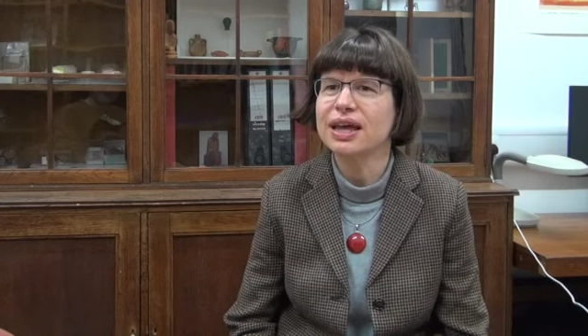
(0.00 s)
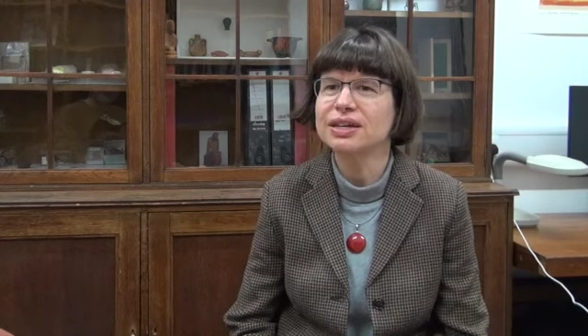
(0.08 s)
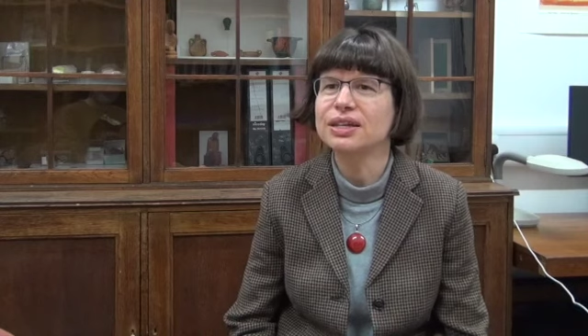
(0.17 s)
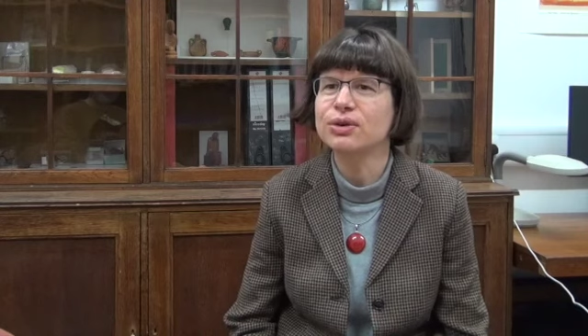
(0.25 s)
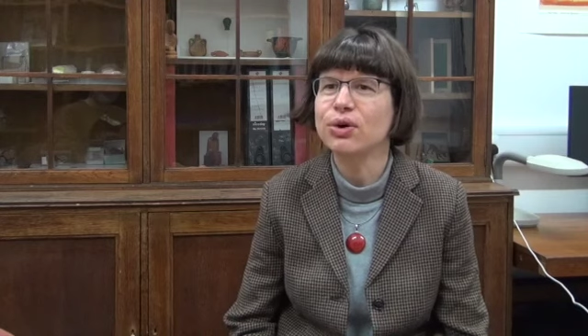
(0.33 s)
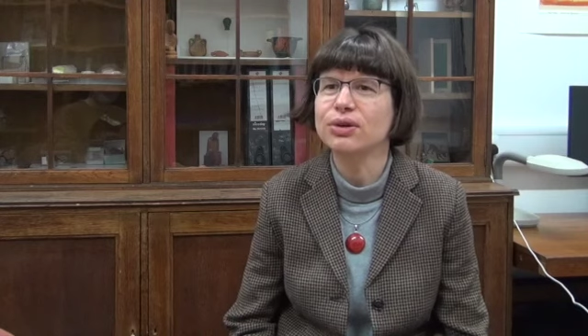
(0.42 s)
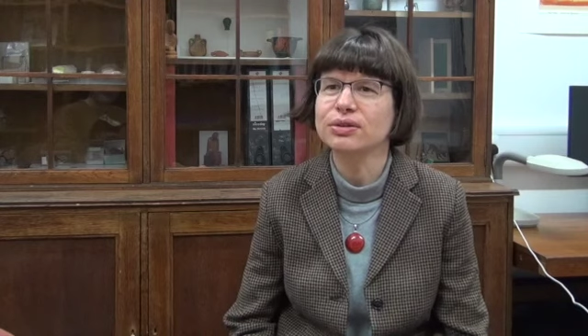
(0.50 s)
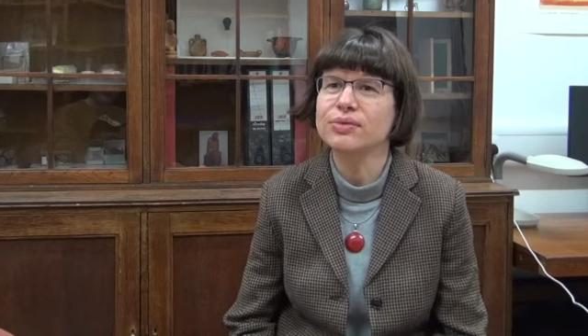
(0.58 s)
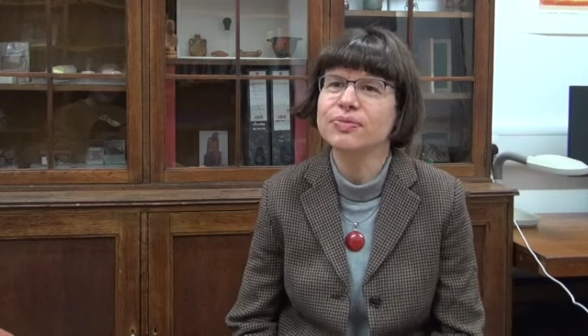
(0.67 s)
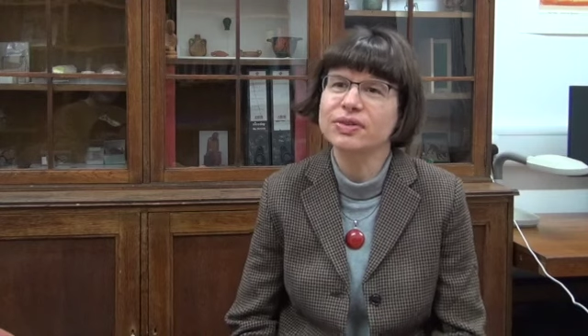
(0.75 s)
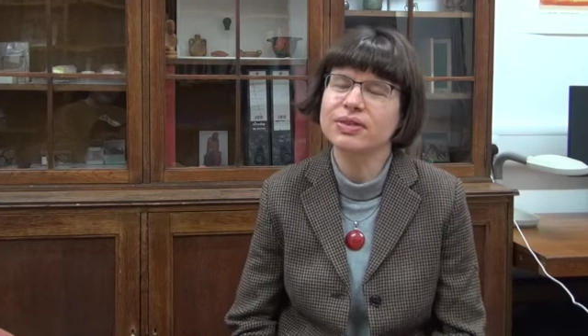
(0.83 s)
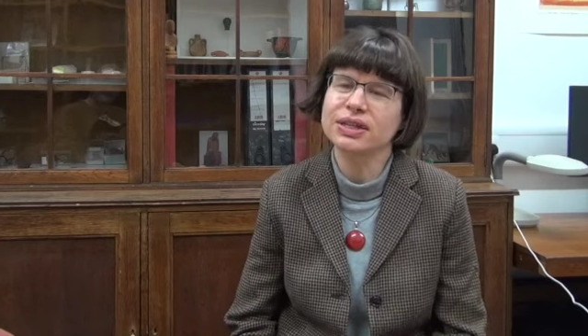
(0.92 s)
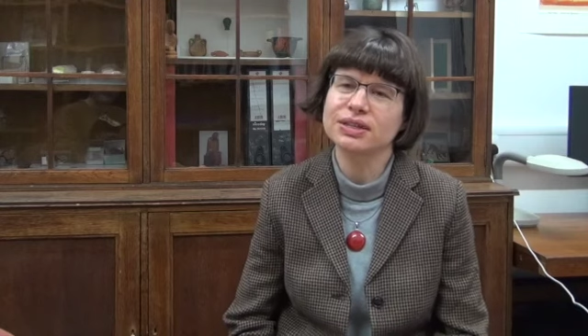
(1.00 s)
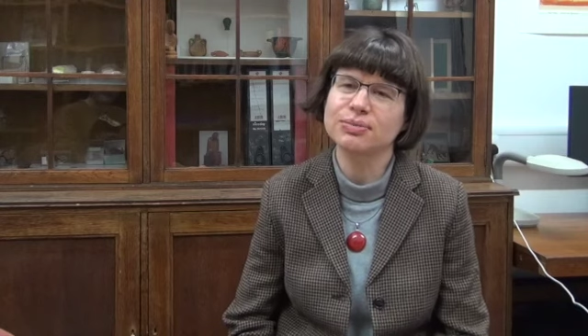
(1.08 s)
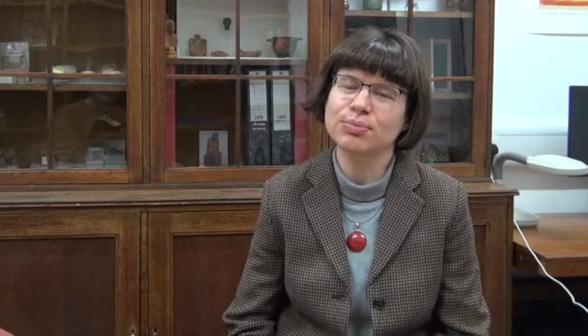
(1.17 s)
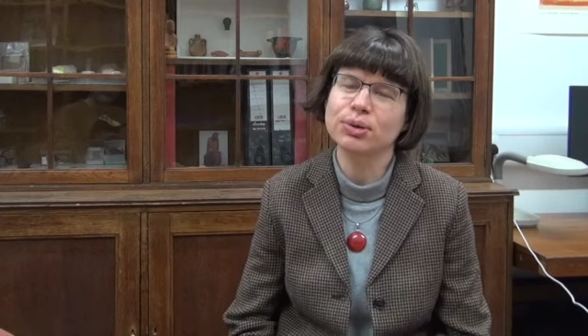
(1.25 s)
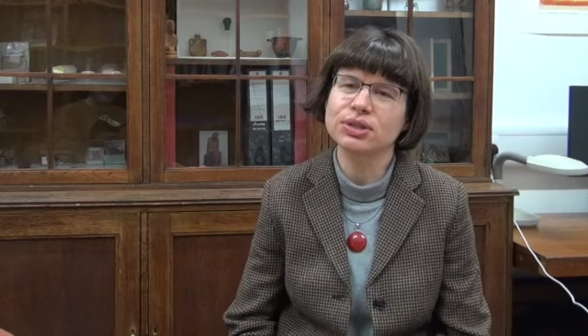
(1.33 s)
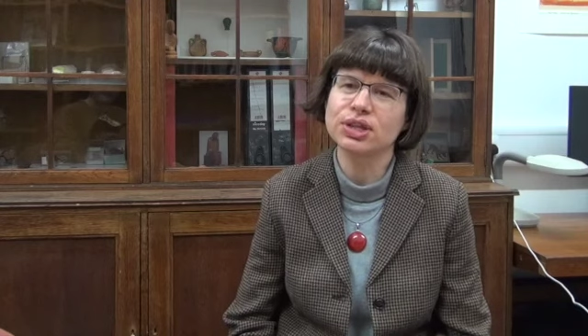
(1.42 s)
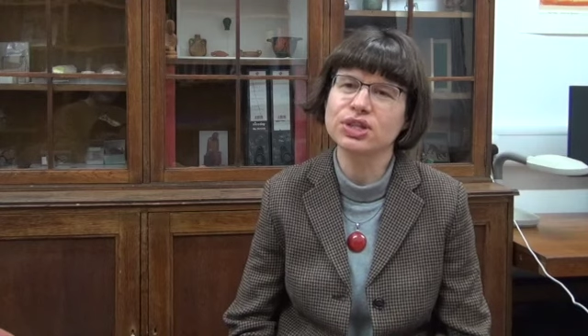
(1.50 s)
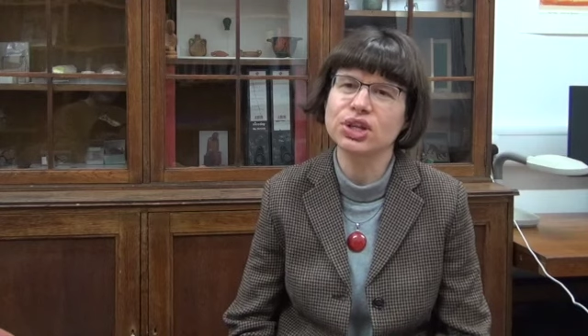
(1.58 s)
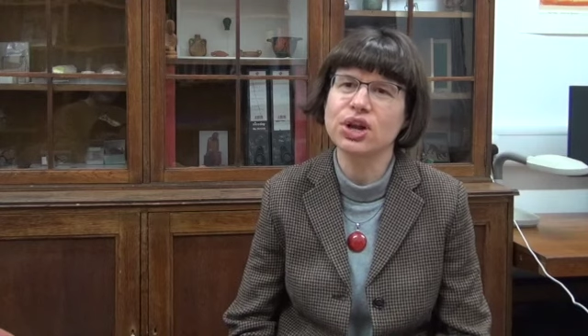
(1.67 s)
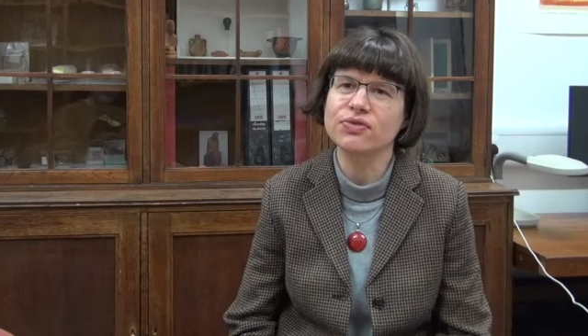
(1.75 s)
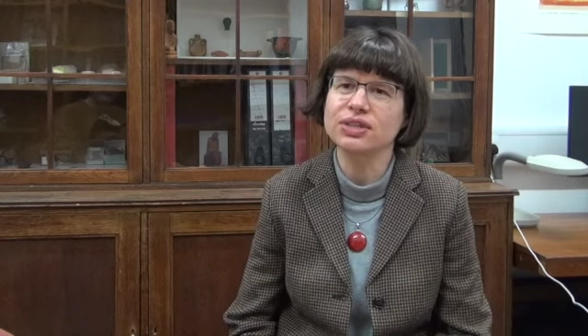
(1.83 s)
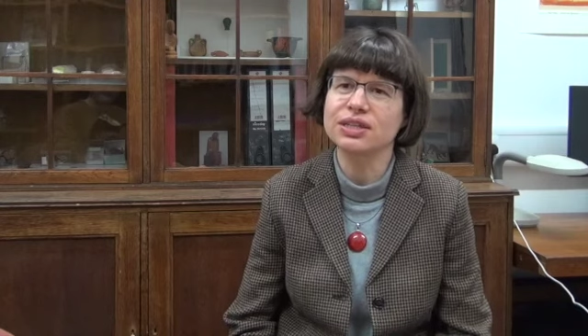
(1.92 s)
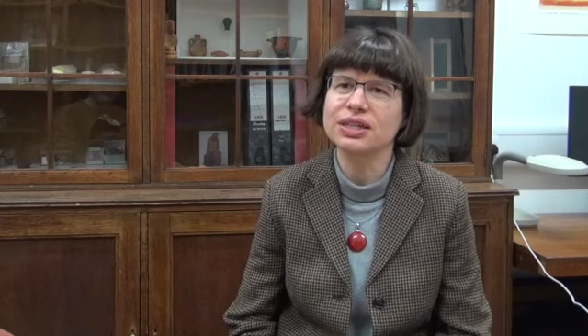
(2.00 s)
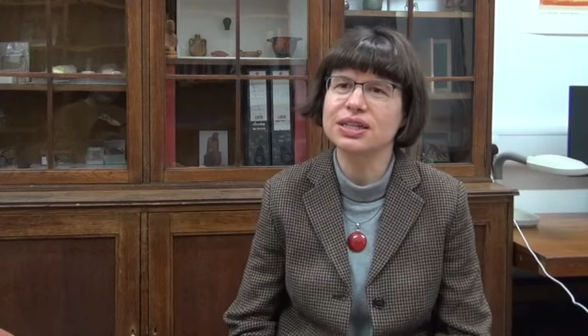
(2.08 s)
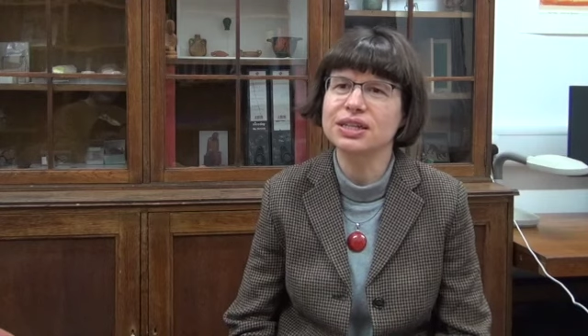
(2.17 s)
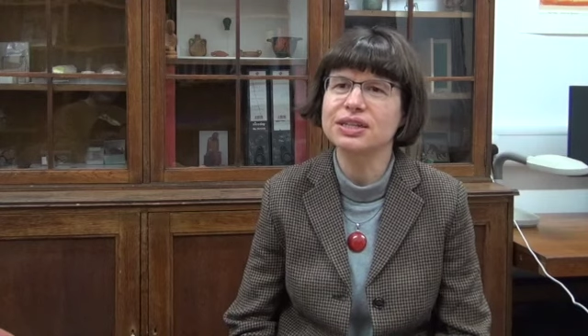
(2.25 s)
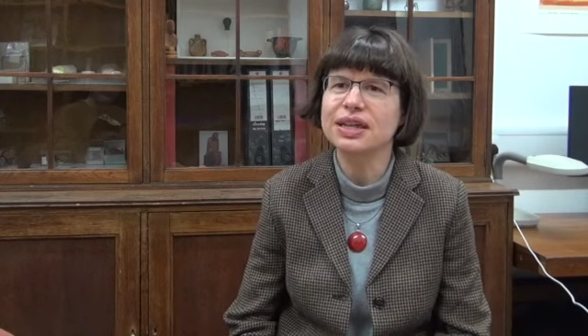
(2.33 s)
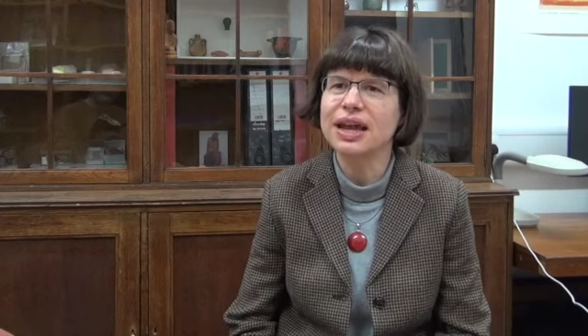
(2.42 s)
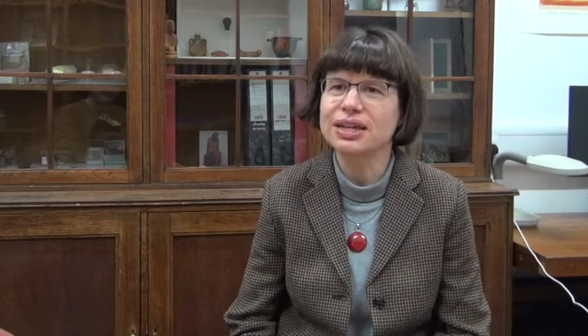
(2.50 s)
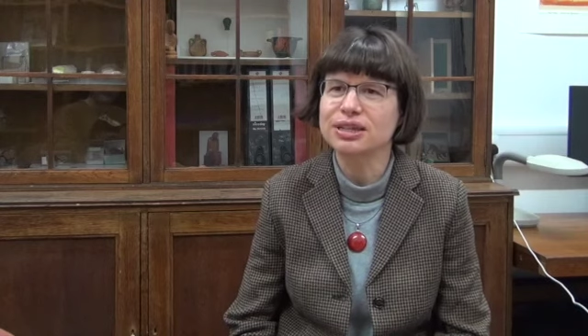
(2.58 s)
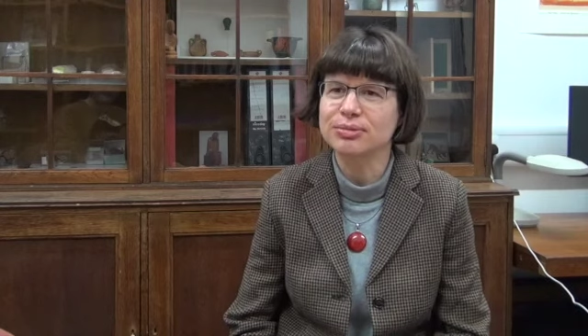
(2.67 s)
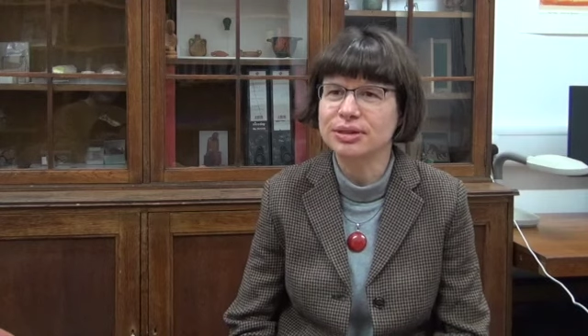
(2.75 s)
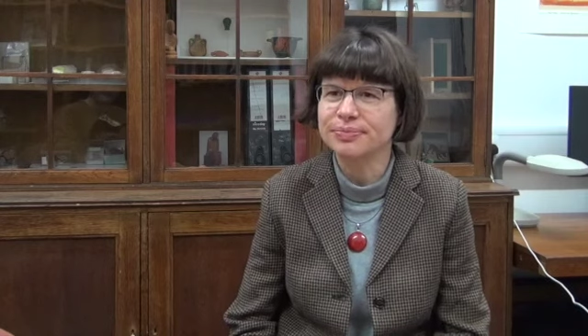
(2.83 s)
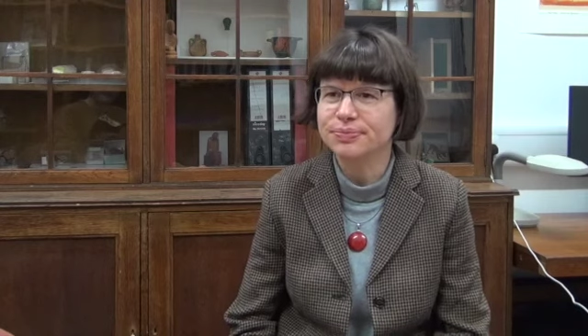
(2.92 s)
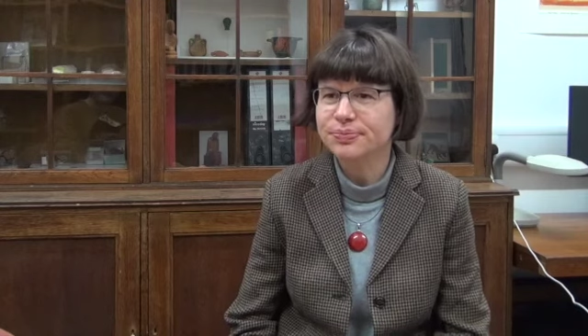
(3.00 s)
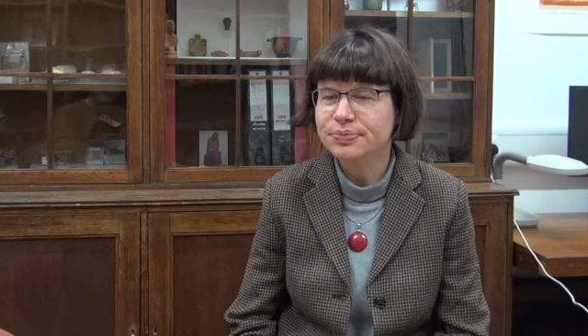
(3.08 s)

that he got this position of a senior statesman.